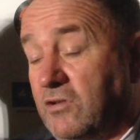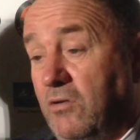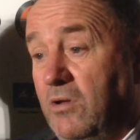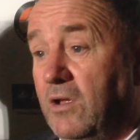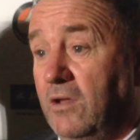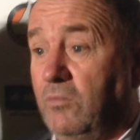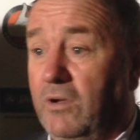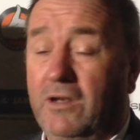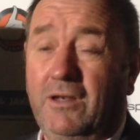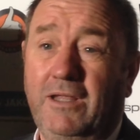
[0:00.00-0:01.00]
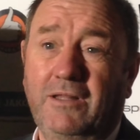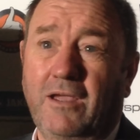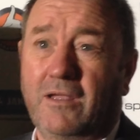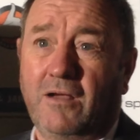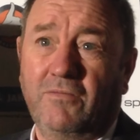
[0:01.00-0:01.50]
So we're going to need
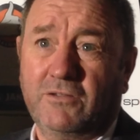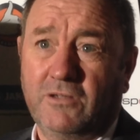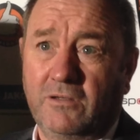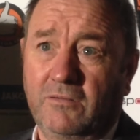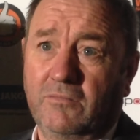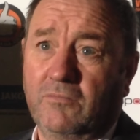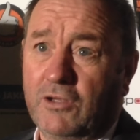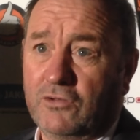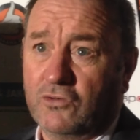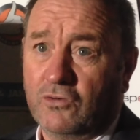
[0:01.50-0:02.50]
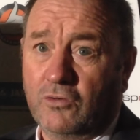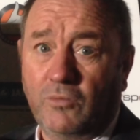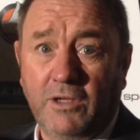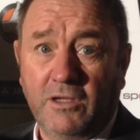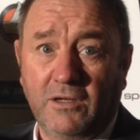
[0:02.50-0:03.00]
that cover to make sure
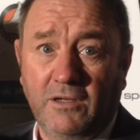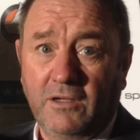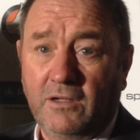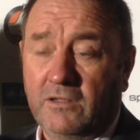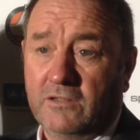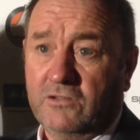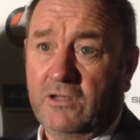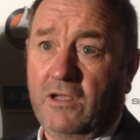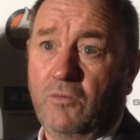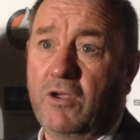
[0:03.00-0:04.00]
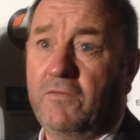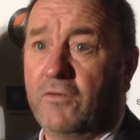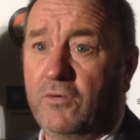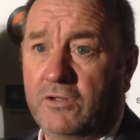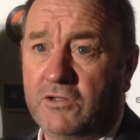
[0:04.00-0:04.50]
that we can see our way
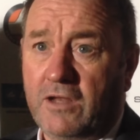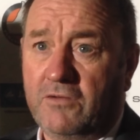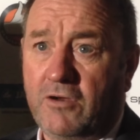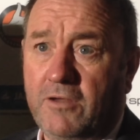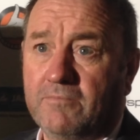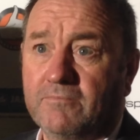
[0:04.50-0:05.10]
through to January.